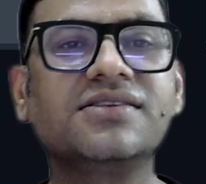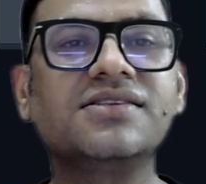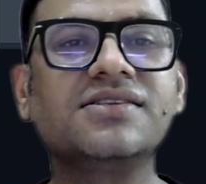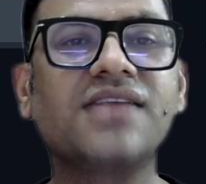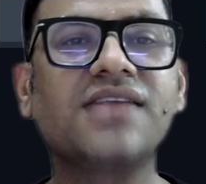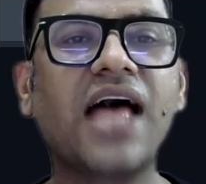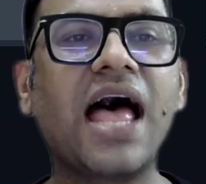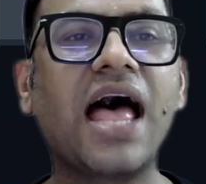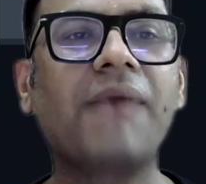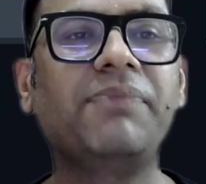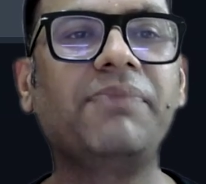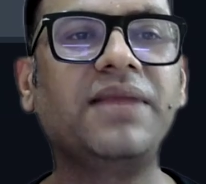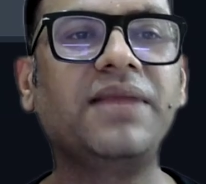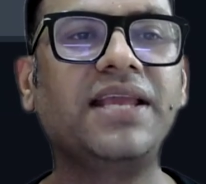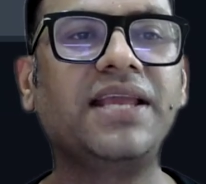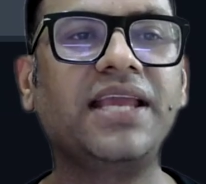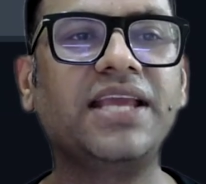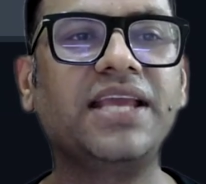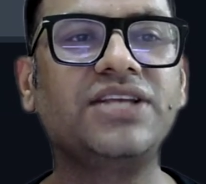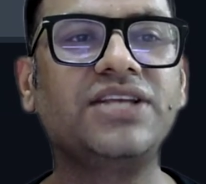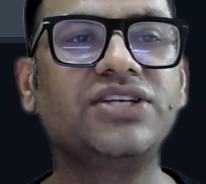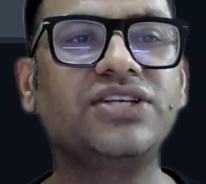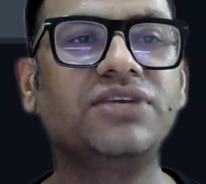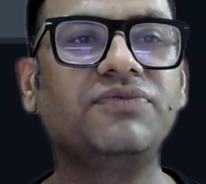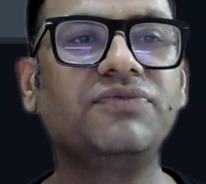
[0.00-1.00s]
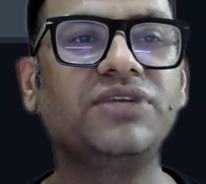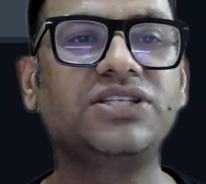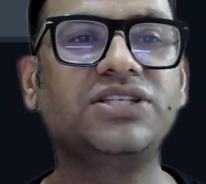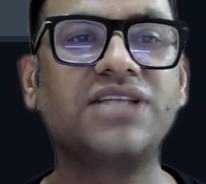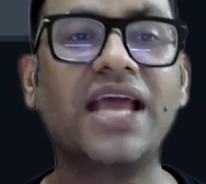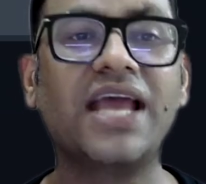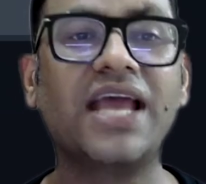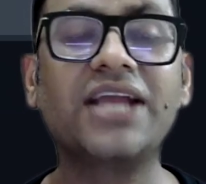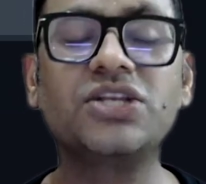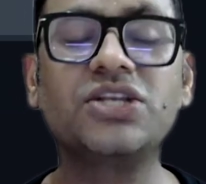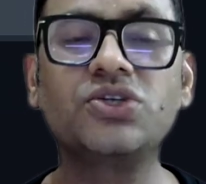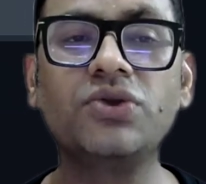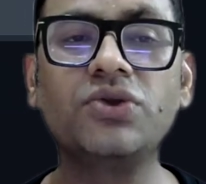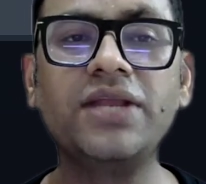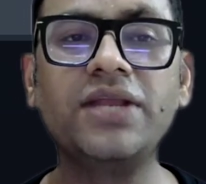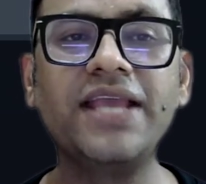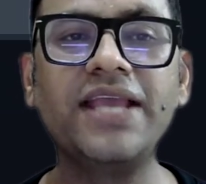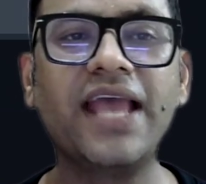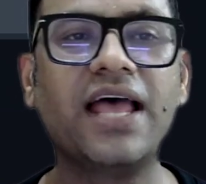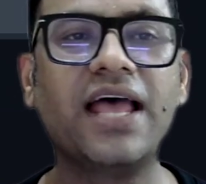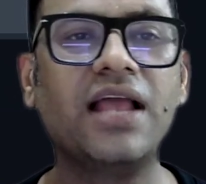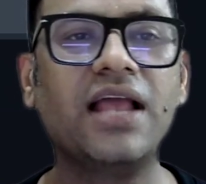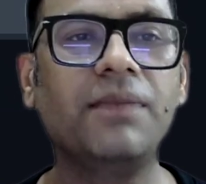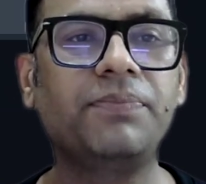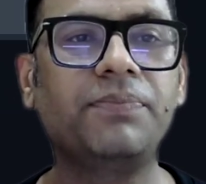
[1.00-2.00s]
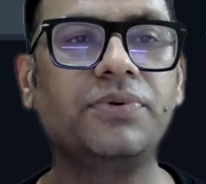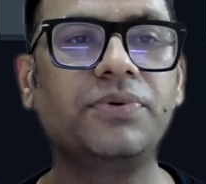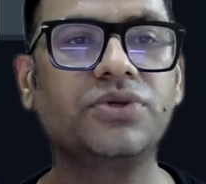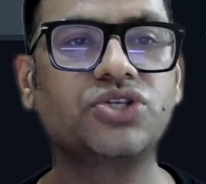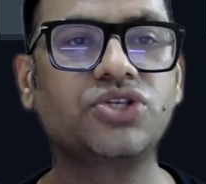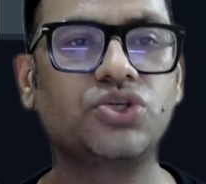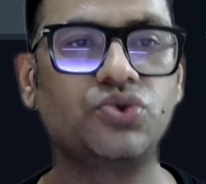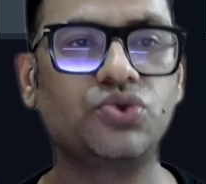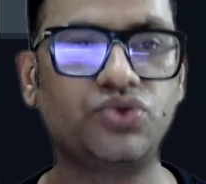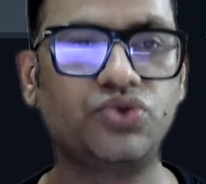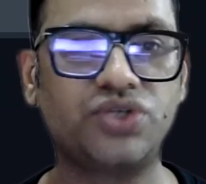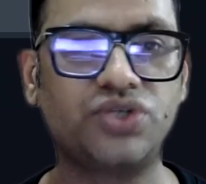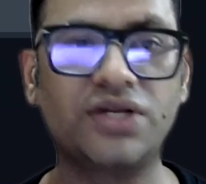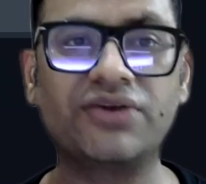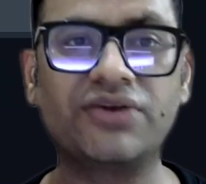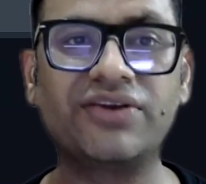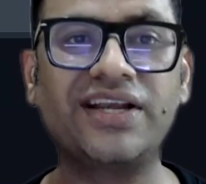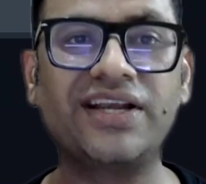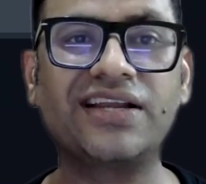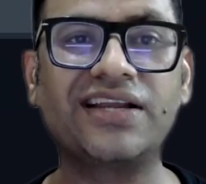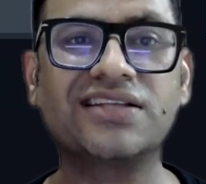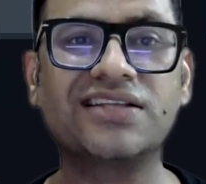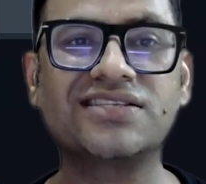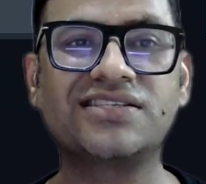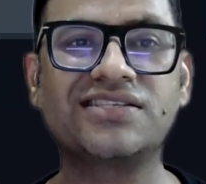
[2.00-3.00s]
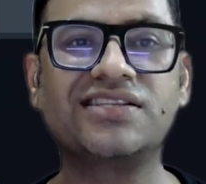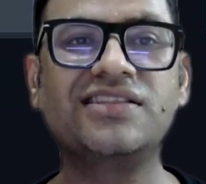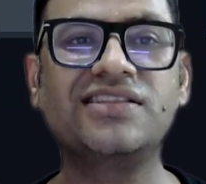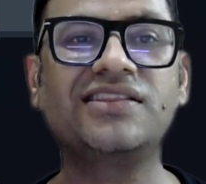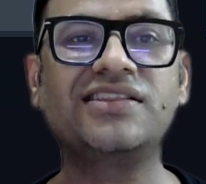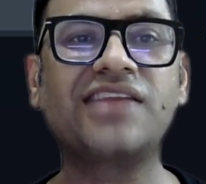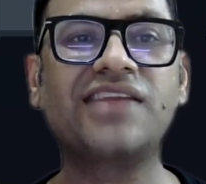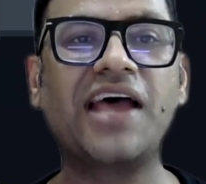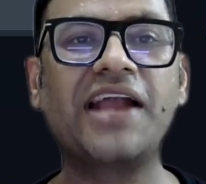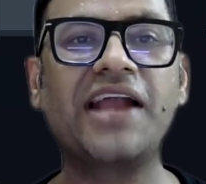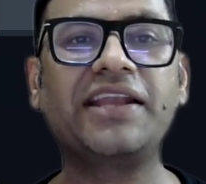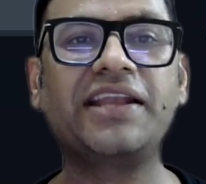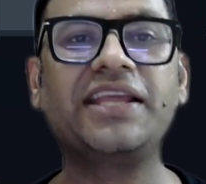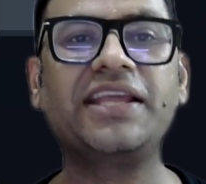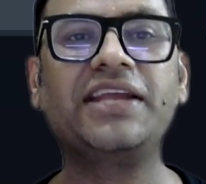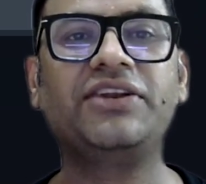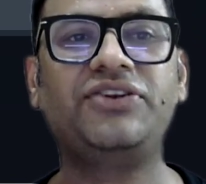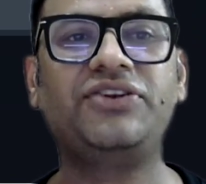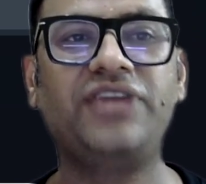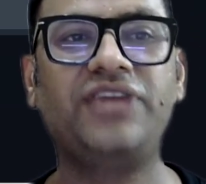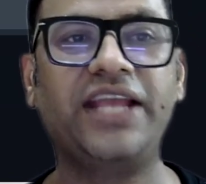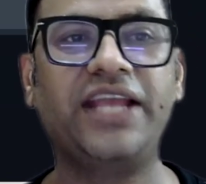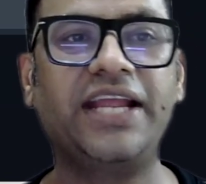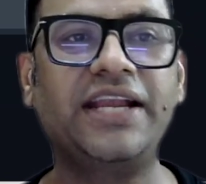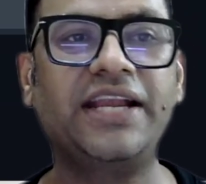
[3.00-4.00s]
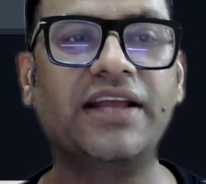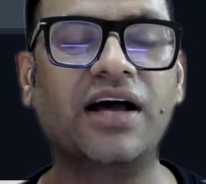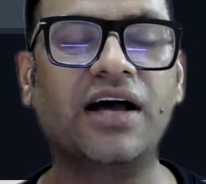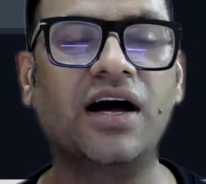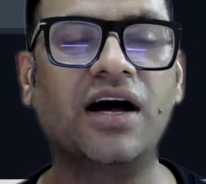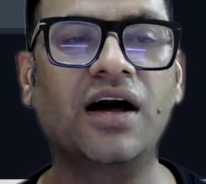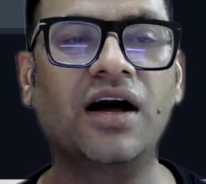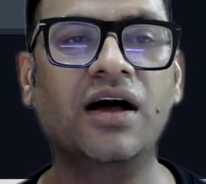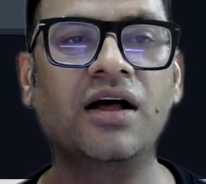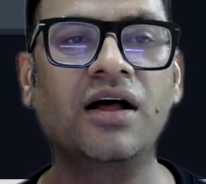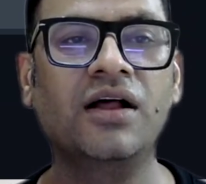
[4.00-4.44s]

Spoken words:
is the application which actually helps us to generate a synthetic data.